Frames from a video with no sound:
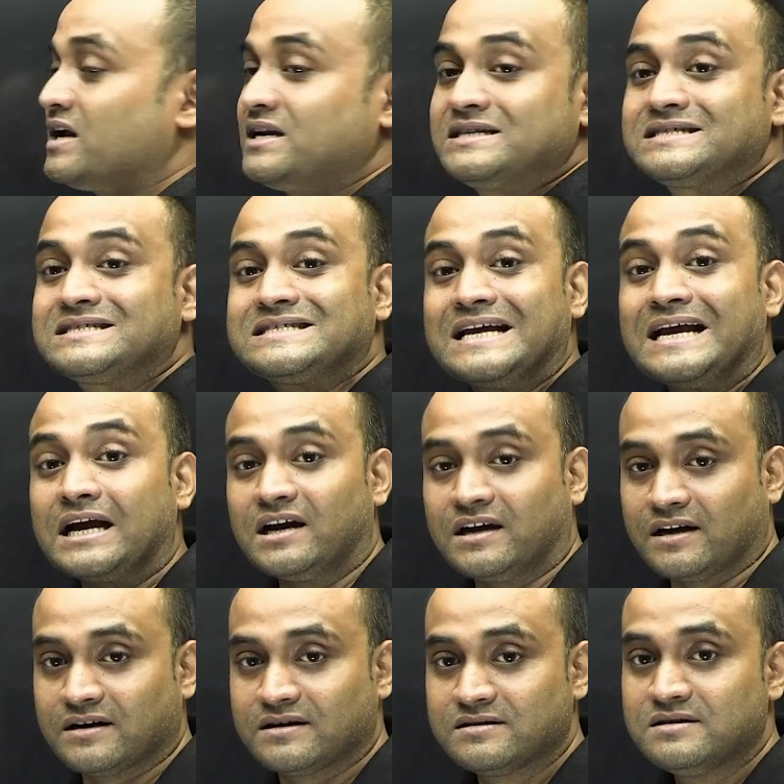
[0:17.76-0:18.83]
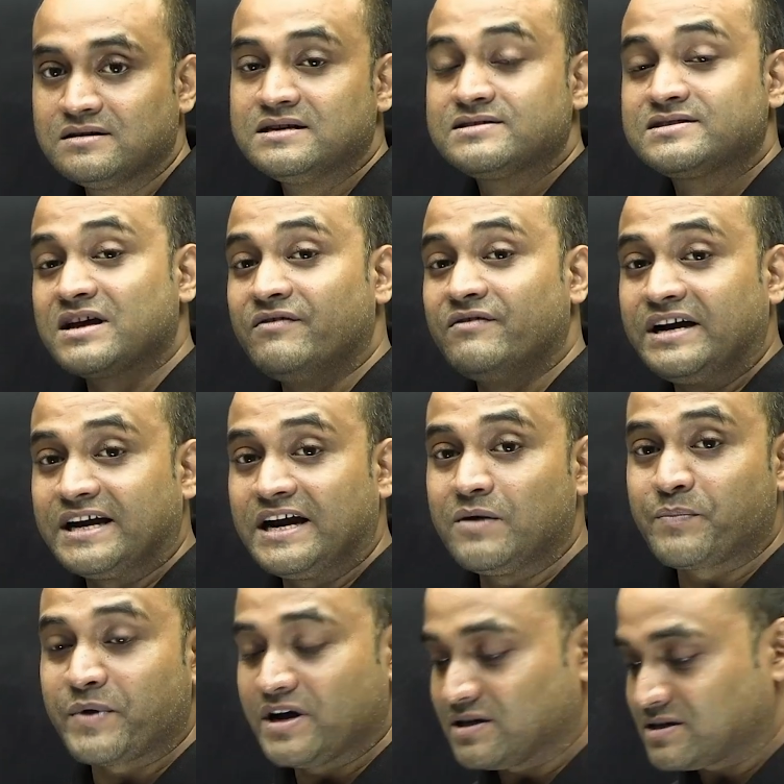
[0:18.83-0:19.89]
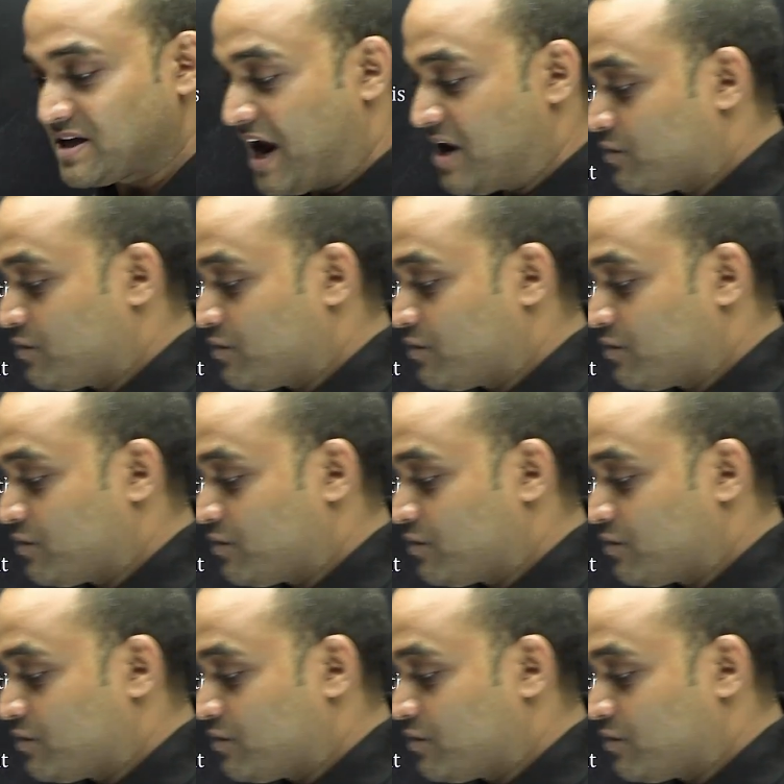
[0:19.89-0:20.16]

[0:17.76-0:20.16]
singleton. 17 pairs and